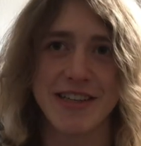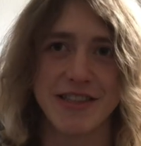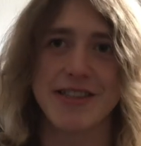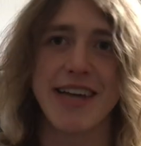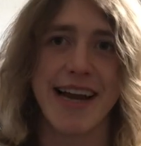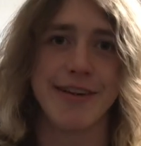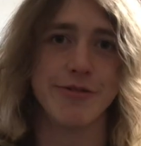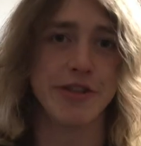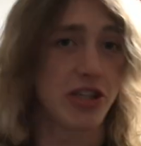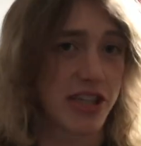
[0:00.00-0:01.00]

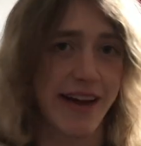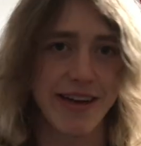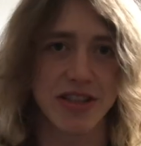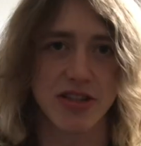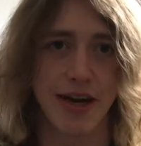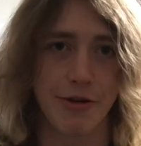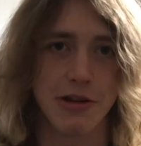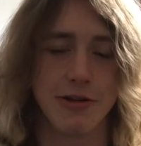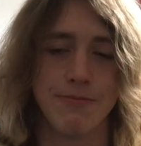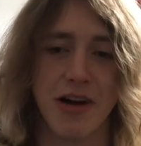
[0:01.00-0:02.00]
genuinely changed how I
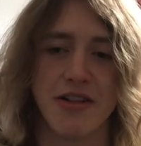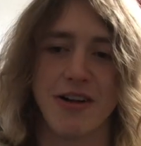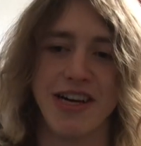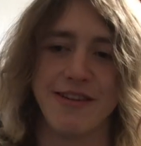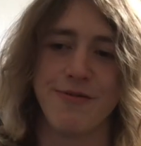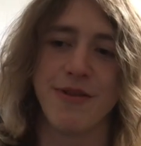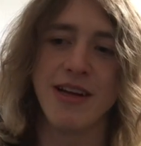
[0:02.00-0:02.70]
live my life.